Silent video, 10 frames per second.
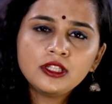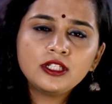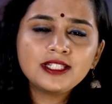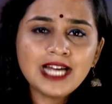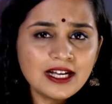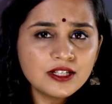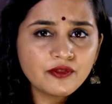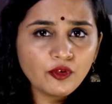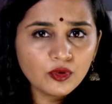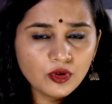The tax
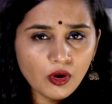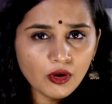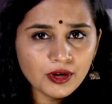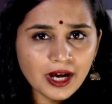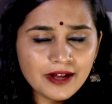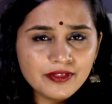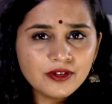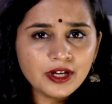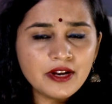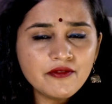foregone and
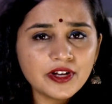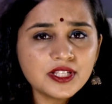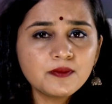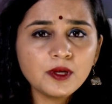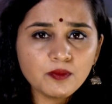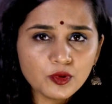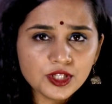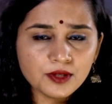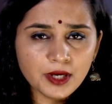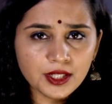the investment
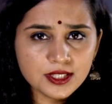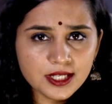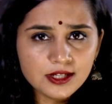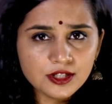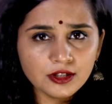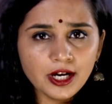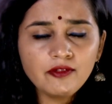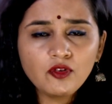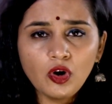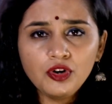put in by the centre
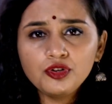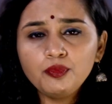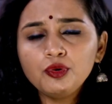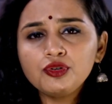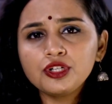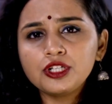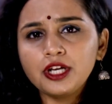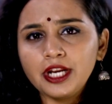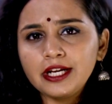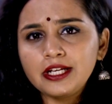have contributed
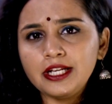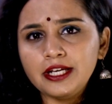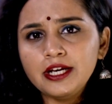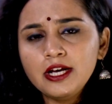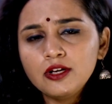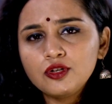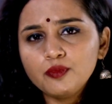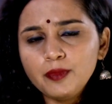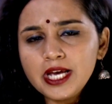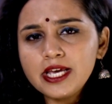greatly
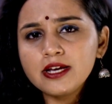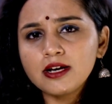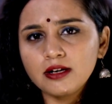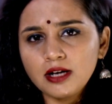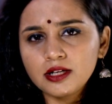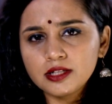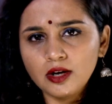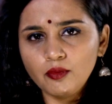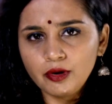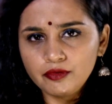to making
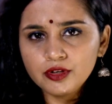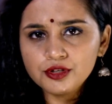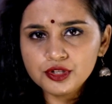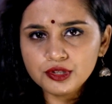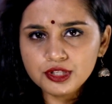Karnataka one of the richer